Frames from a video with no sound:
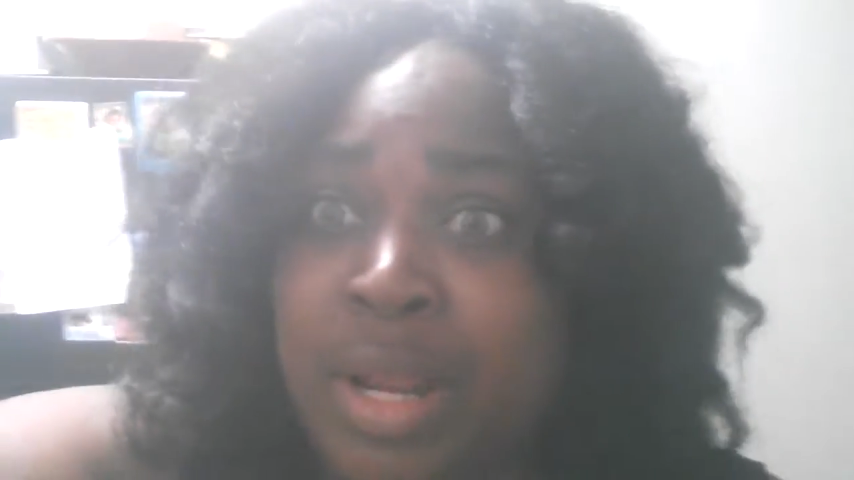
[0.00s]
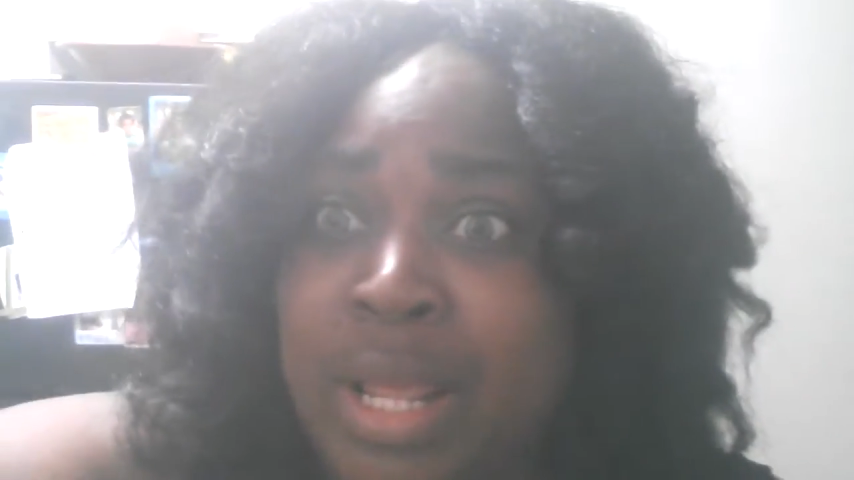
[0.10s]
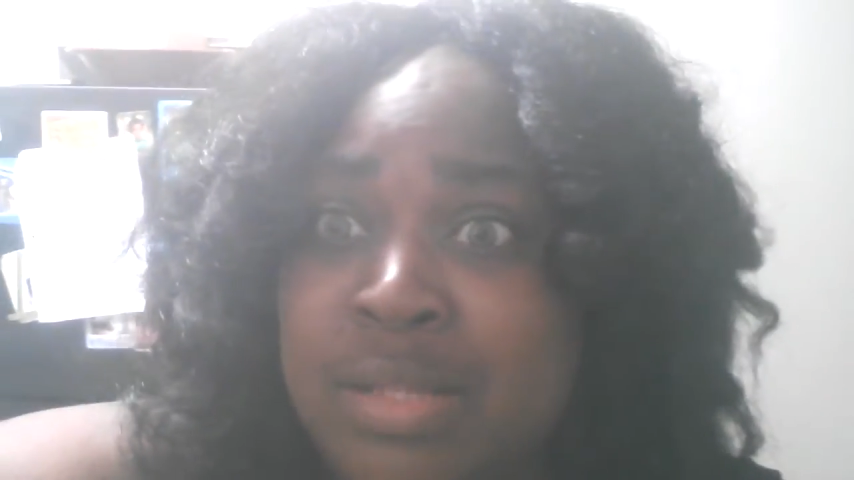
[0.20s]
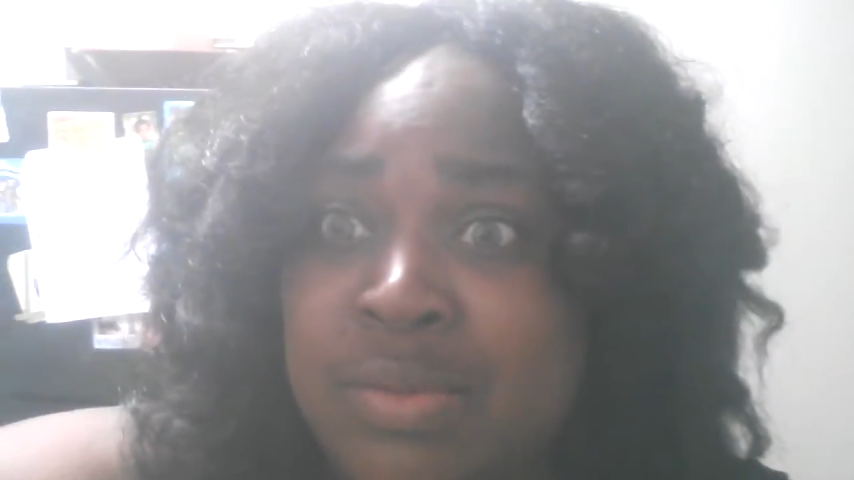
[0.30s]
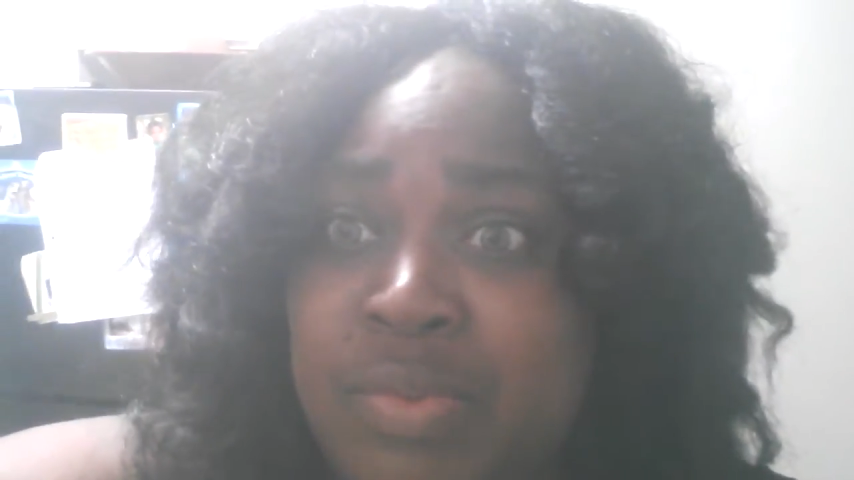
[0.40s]

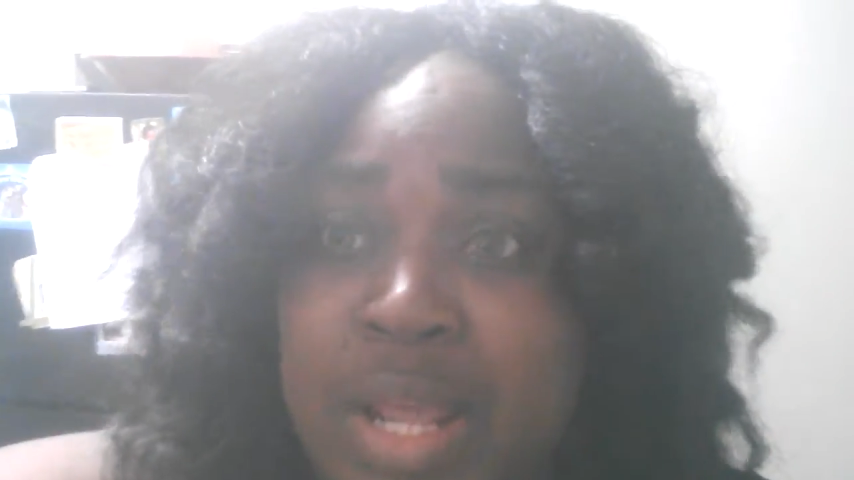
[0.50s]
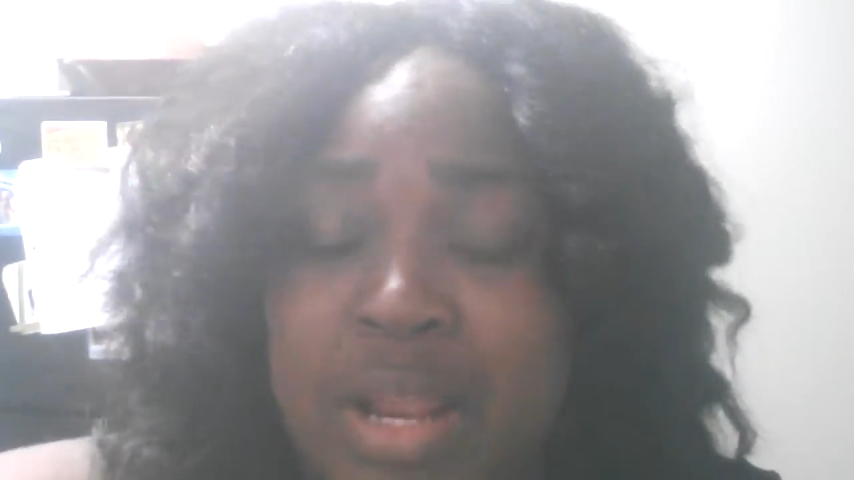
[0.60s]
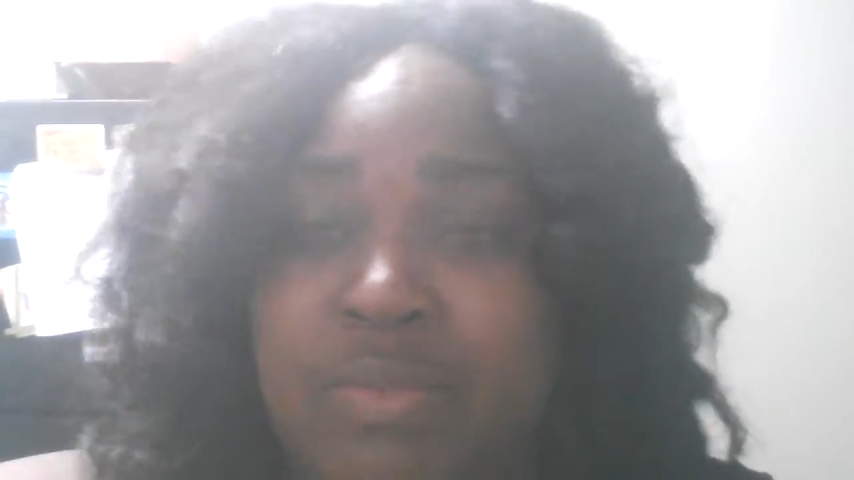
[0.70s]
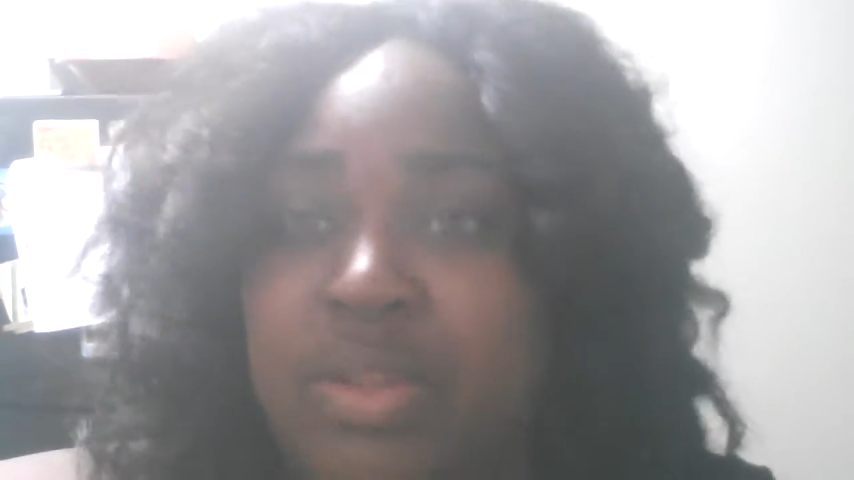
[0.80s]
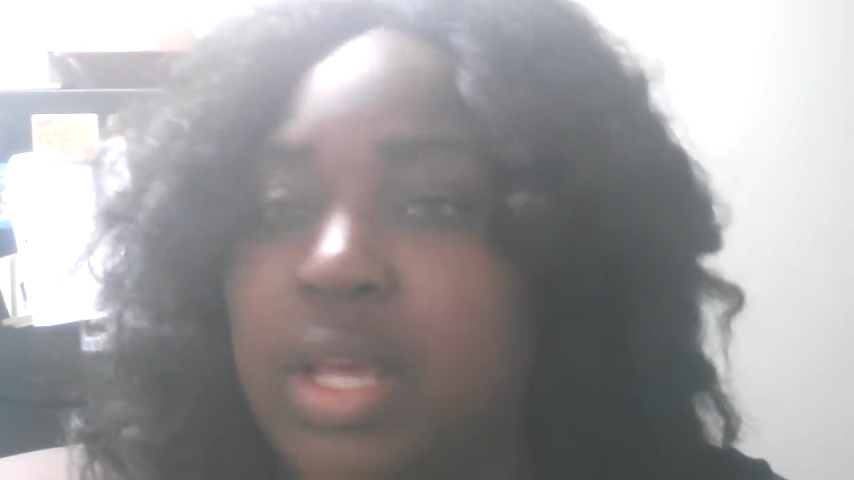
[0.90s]
as of yet,
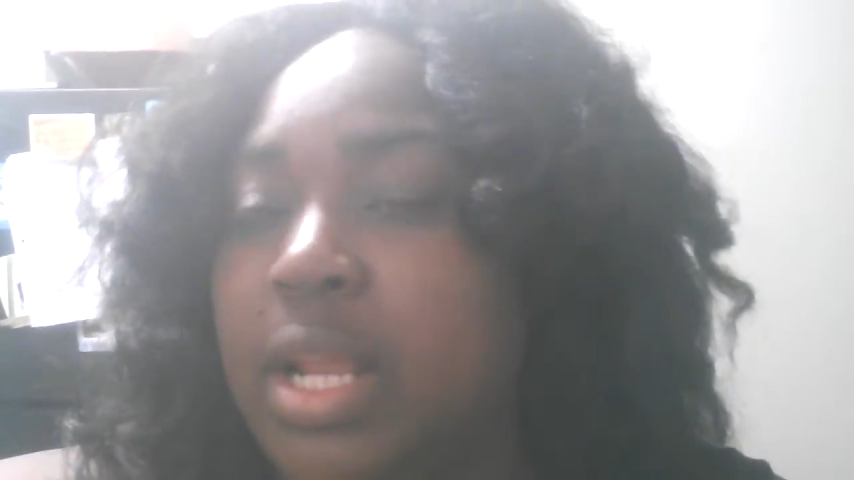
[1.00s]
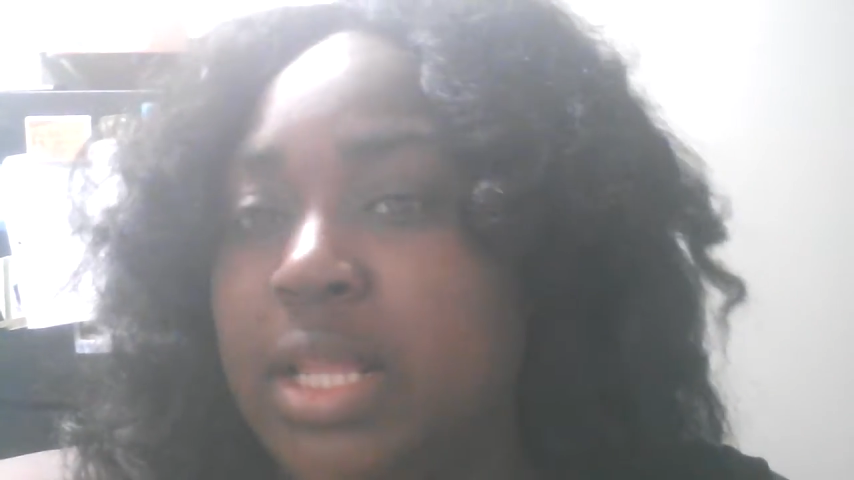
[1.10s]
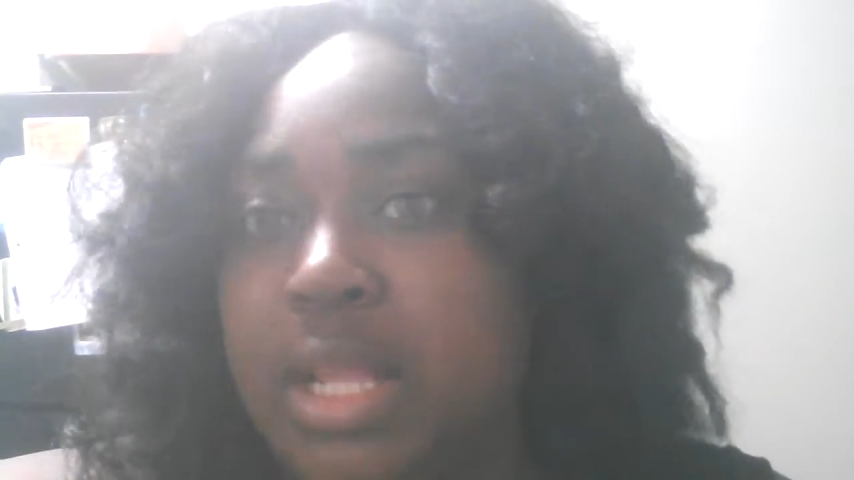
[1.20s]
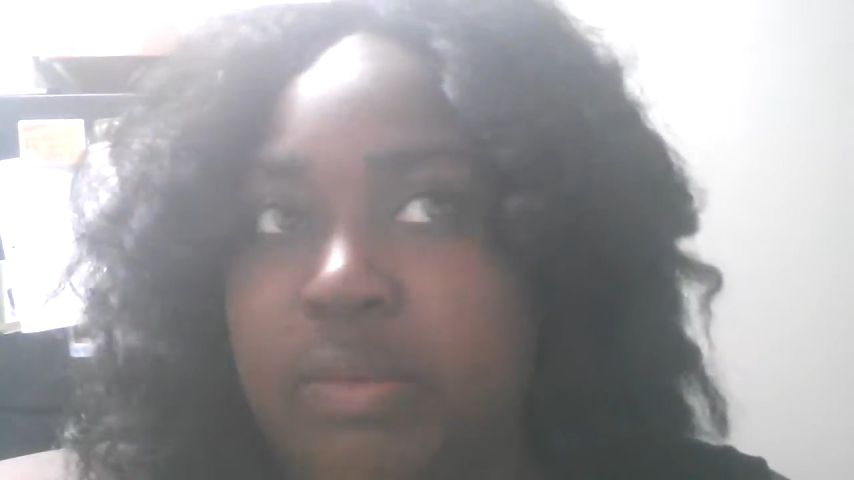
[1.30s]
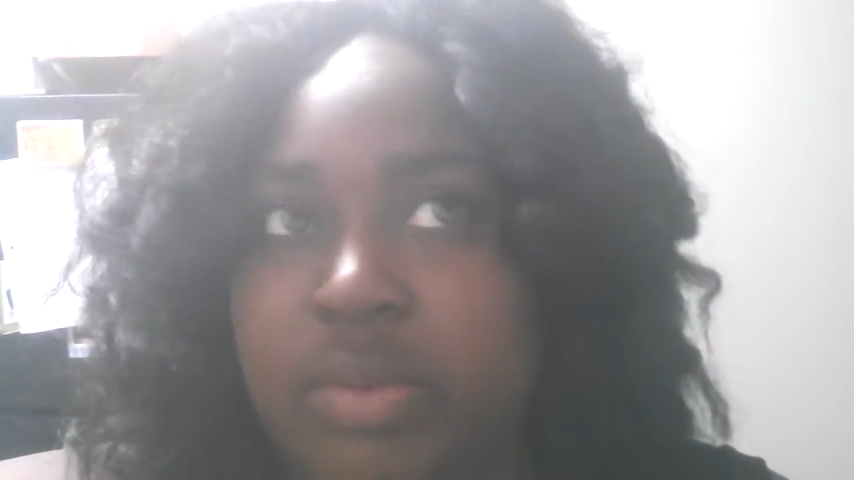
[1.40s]
haven't
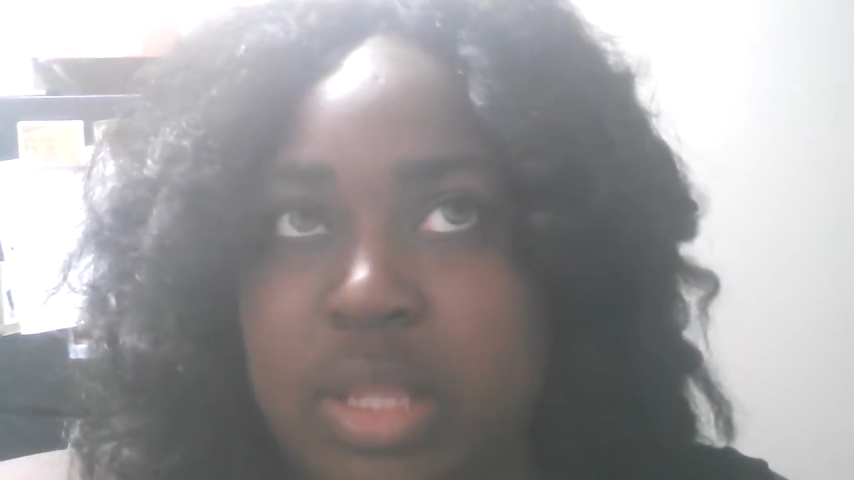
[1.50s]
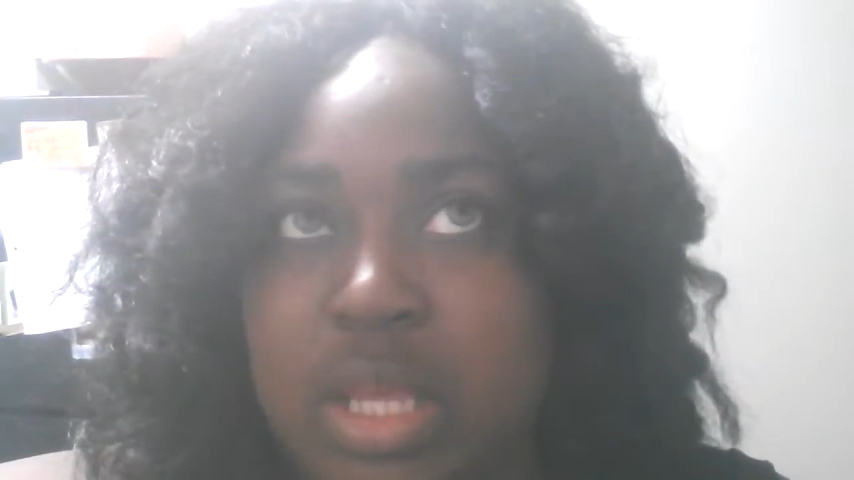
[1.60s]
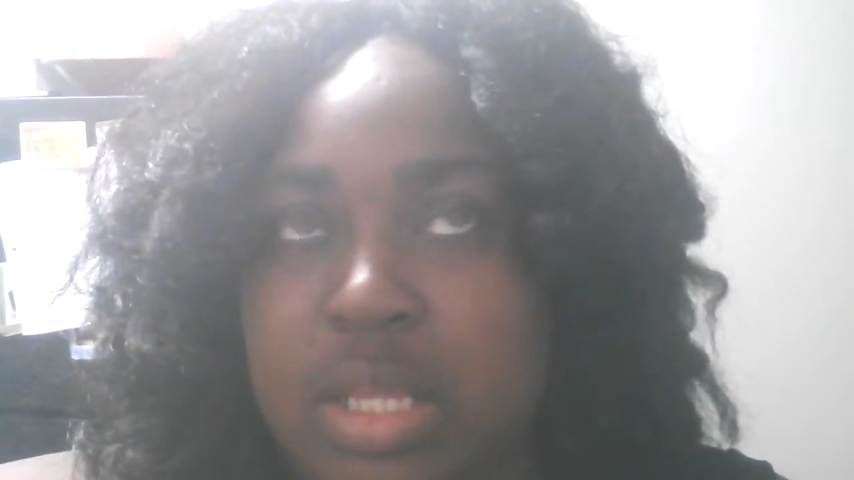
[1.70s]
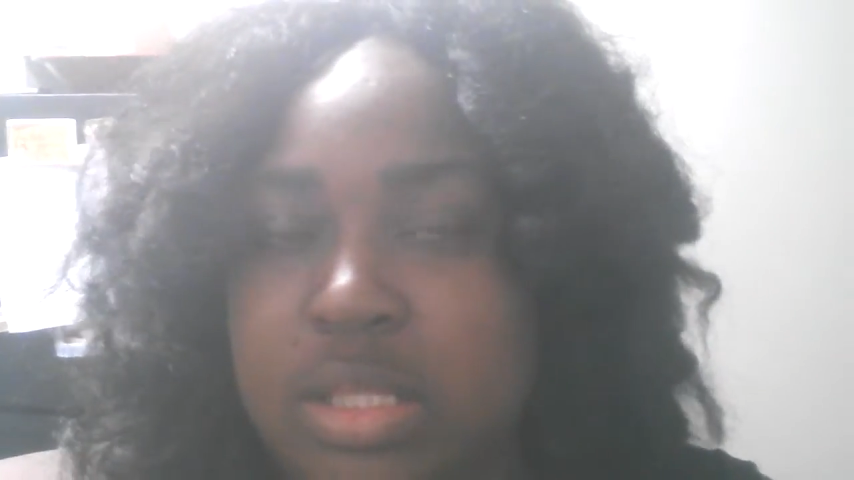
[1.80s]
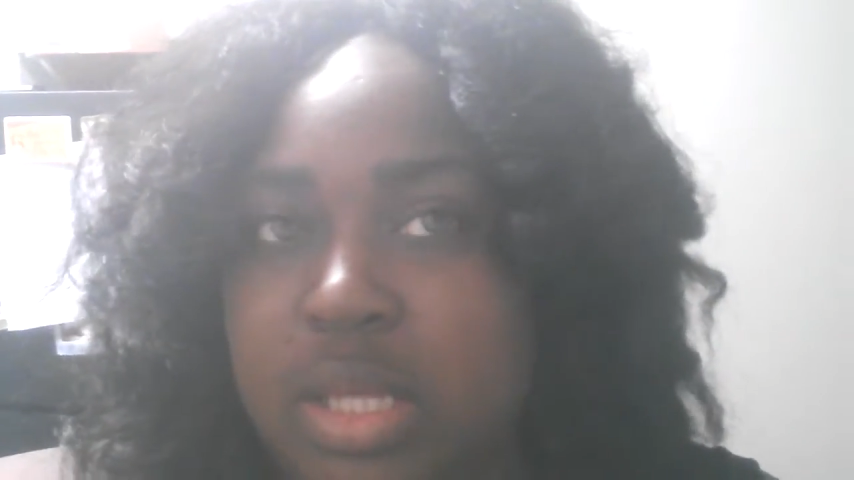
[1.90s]
connected everything